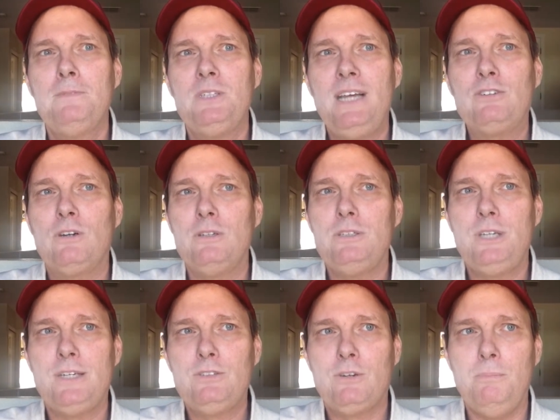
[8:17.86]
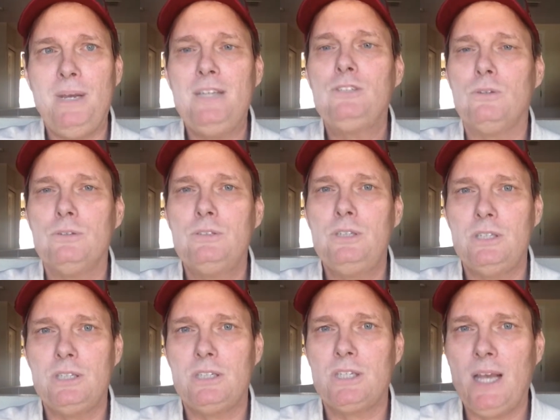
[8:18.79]
detrimental to
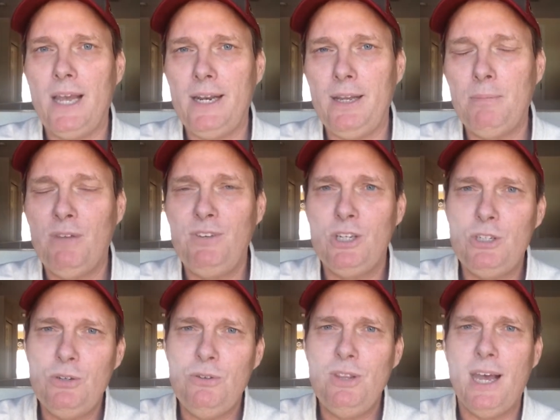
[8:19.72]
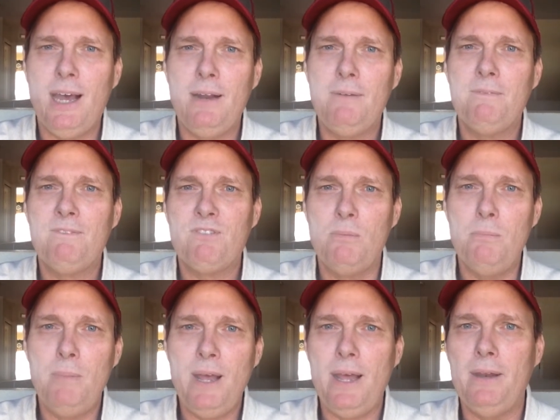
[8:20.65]
society. But if you do that for
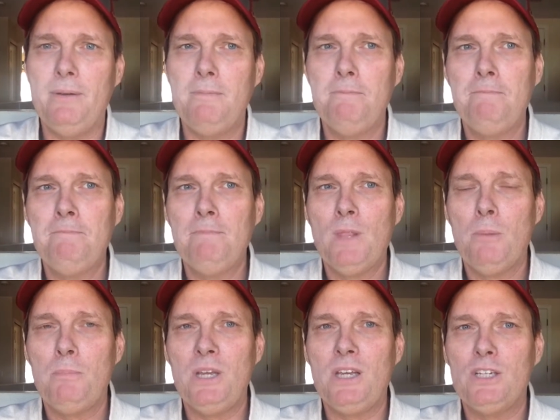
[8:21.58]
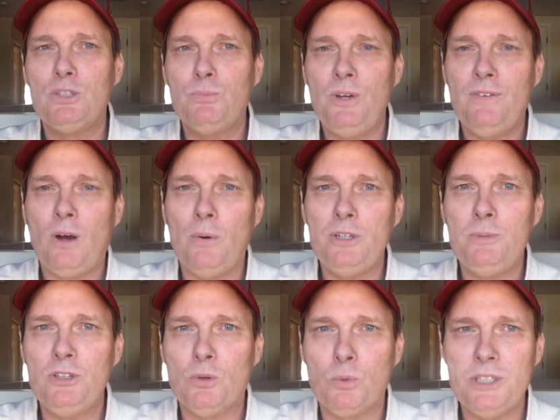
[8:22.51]
men, because we've always
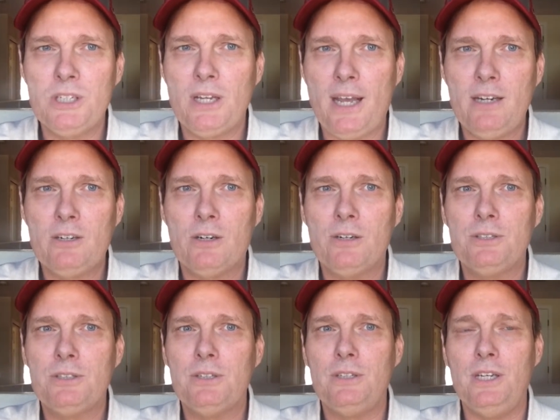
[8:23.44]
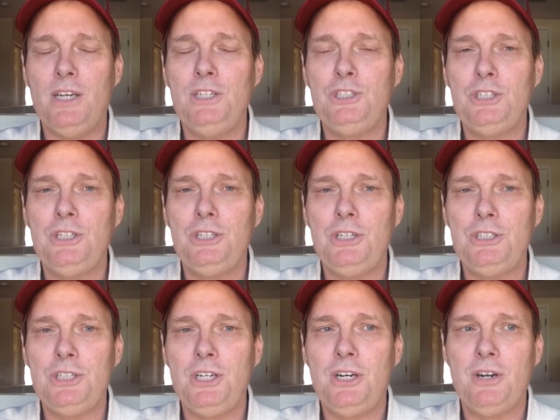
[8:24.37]
been the risk takers, the
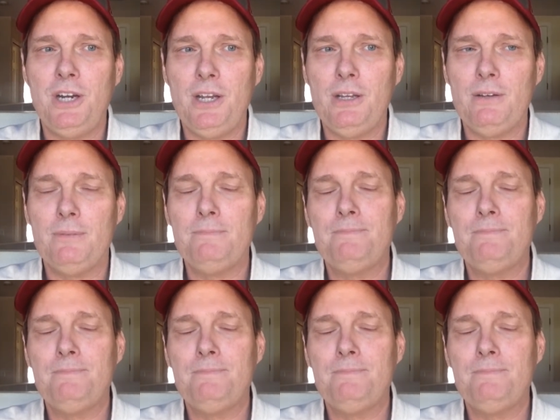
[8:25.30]
ingenuity